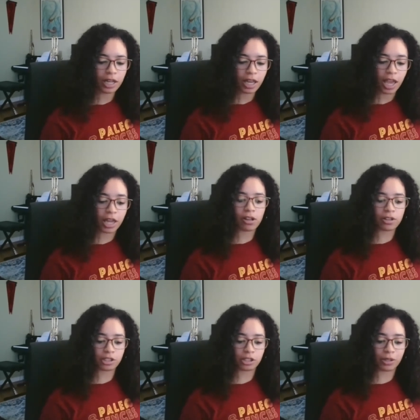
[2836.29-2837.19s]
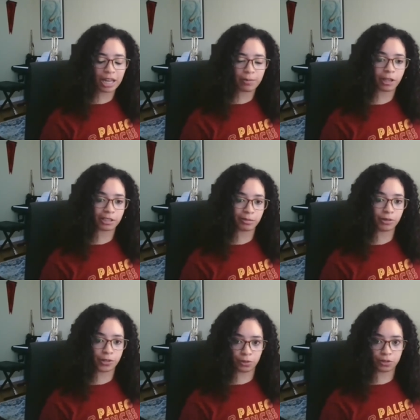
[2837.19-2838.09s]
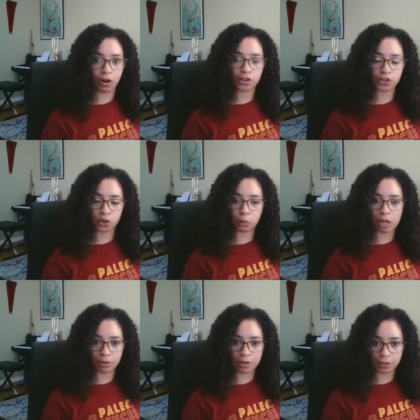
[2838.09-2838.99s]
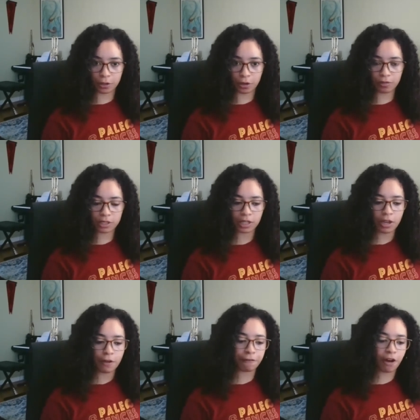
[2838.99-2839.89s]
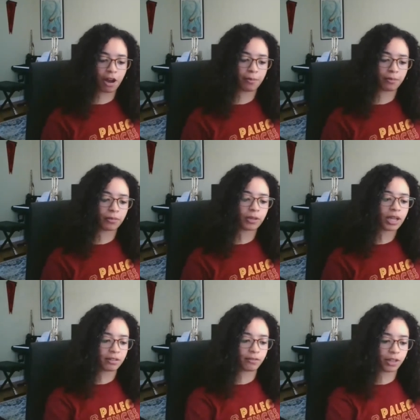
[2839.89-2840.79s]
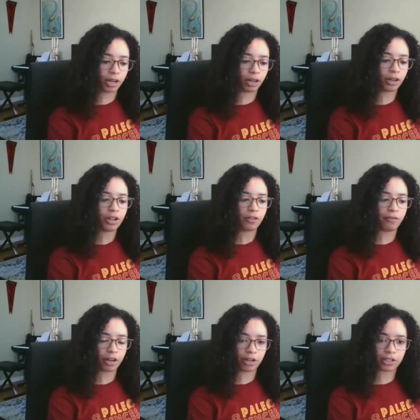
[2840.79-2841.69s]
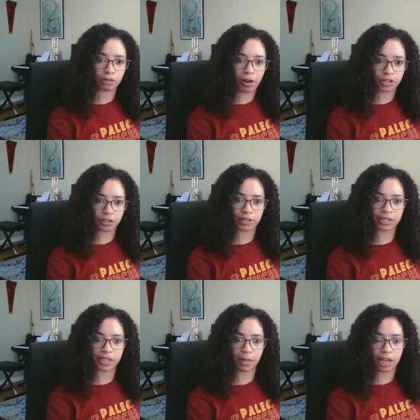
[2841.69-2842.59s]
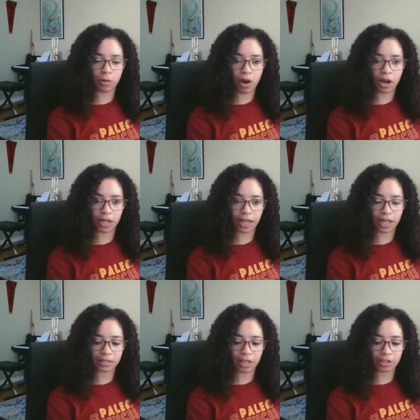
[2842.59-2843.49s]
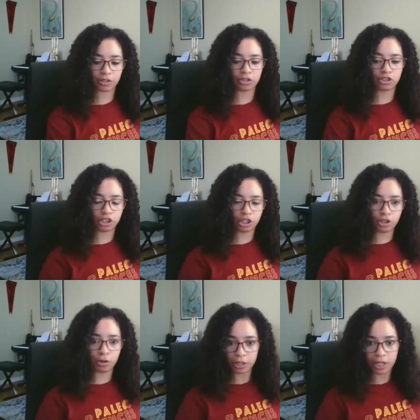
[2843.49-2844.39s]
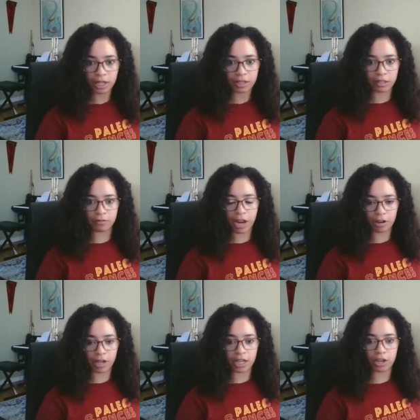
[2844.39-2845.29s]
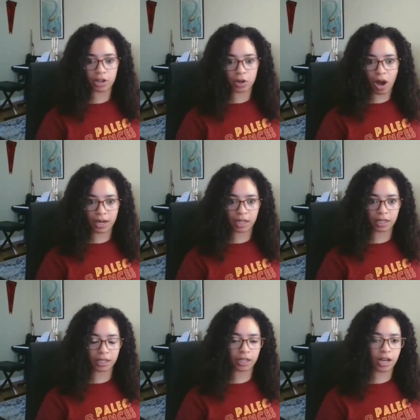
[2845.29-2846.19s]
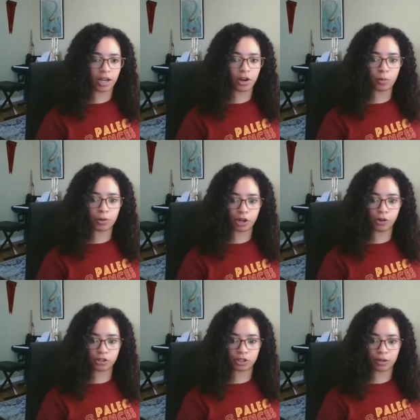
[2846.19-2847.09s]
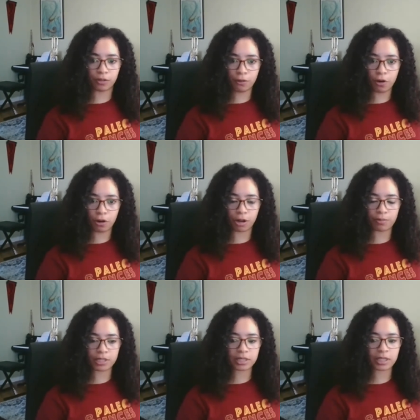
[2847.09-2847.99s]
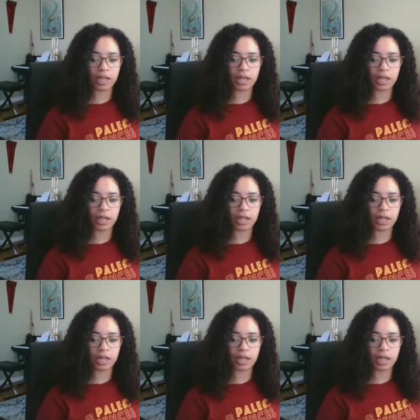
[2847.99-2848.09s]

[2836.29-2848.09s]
And also, again, because Mosasaurs are so well preserved from kind of their very terrestrial, semi-aquatic ancestors to the very aquatic open ocean forms,